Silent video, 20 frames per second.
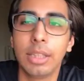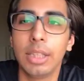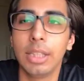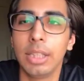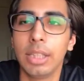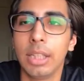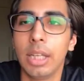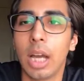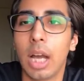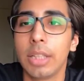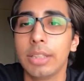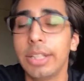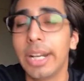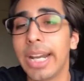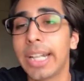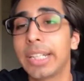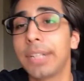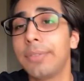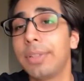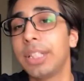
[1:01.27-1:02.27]
The other
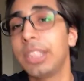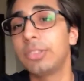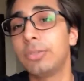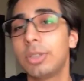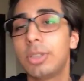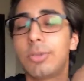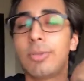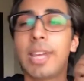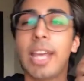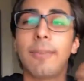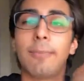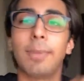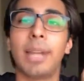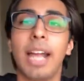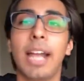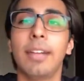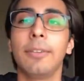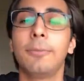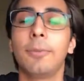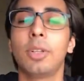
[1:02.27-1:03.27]
activities which we have
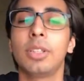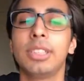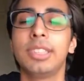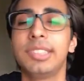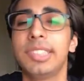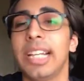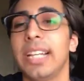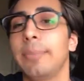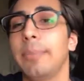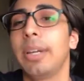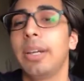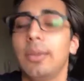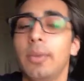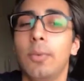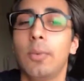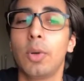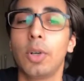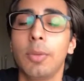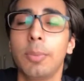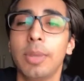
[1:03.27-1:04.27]
planned for this
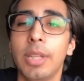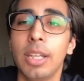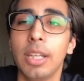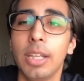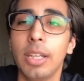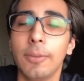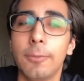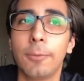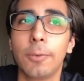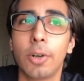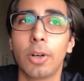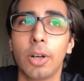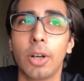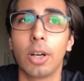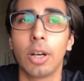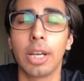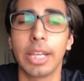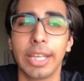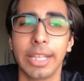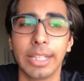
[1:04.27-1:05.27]
segment would be,
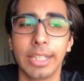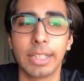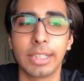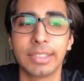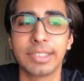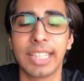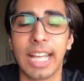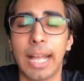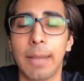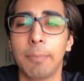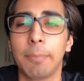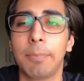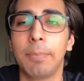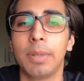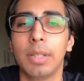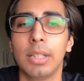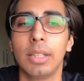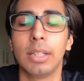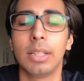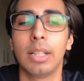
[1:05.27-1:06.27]
for
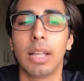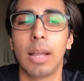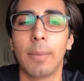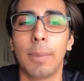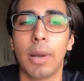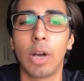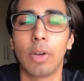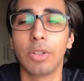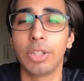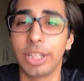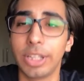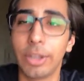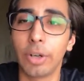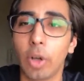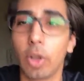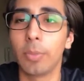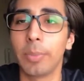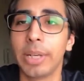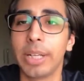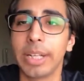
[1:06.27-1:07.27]
example, about the
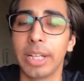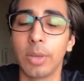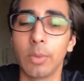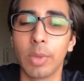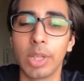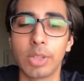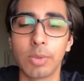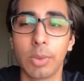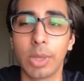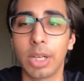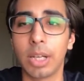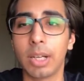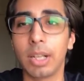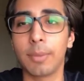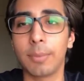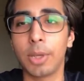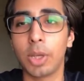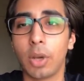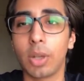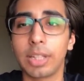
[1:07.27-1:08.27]
enrollment, in which we're
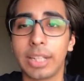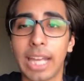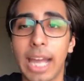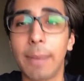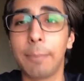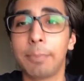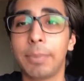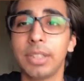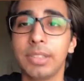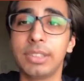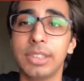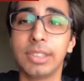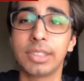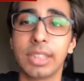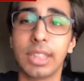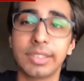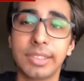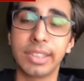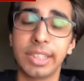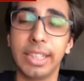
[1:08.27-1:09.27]
gonna be on campus
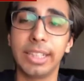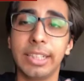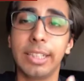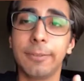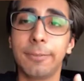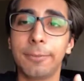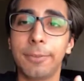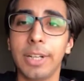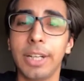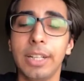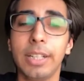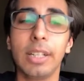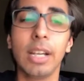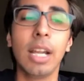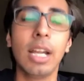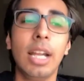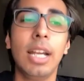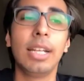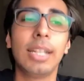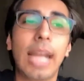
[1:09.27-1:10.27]
discussing different
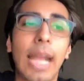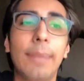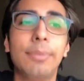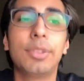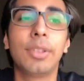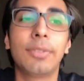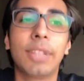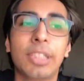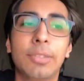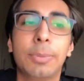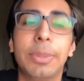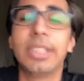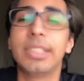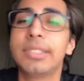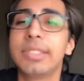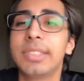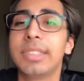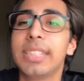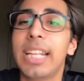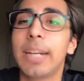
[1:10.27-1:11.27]
types of
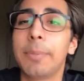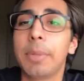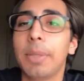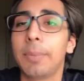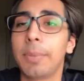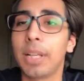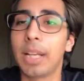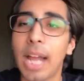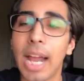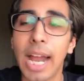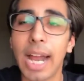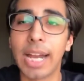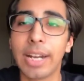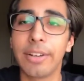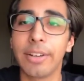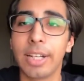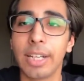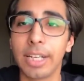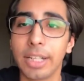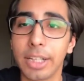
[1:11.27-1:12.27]
experiences that people
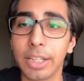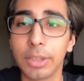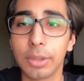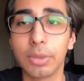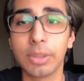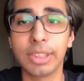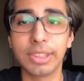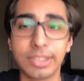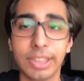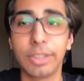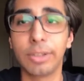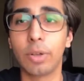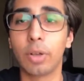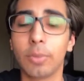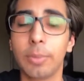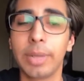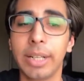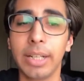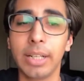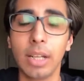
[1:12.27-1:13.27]
had relating to this
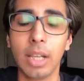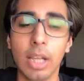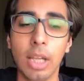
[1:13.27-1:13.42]
enrollment.